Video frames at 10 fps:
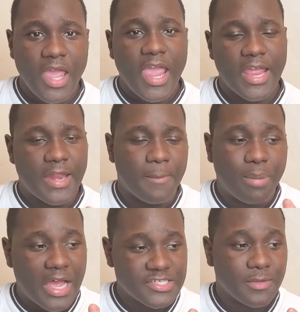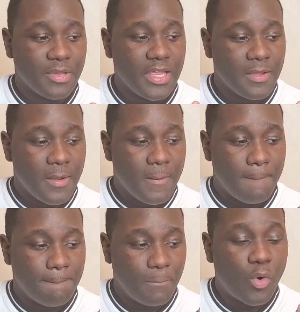And then possibly
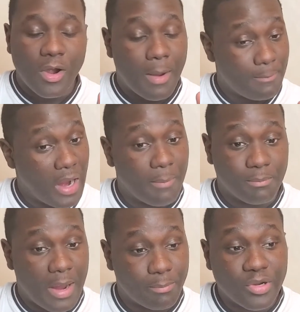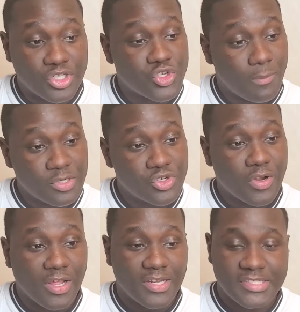more, I'm pretty sure
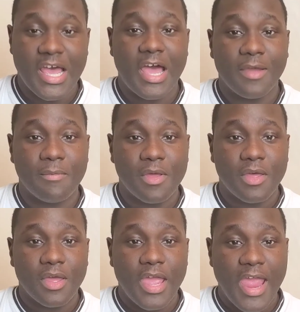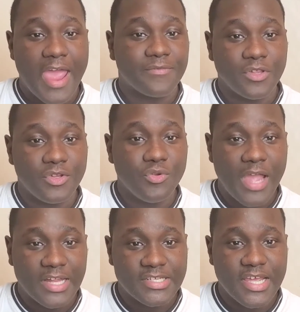majority of the time, after you
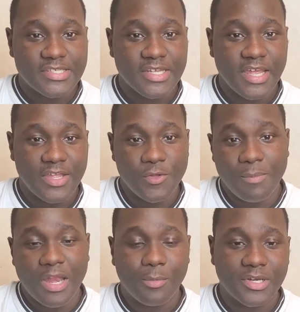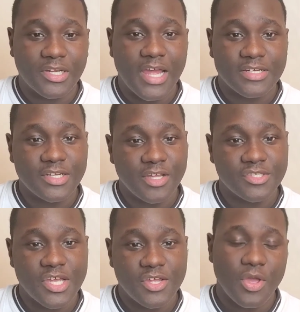got tested and you meet up with the doctor, they'll
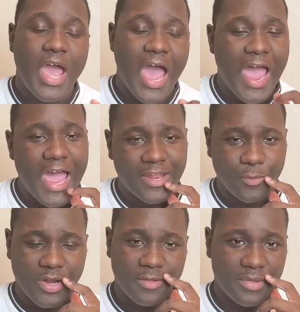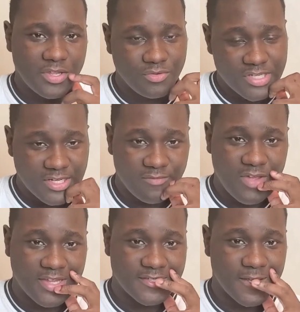tell you, I highly recommend you take the
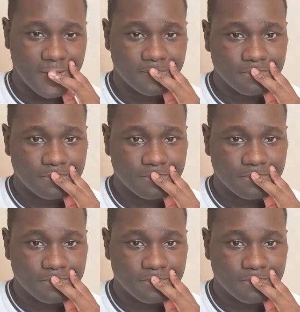vaccine.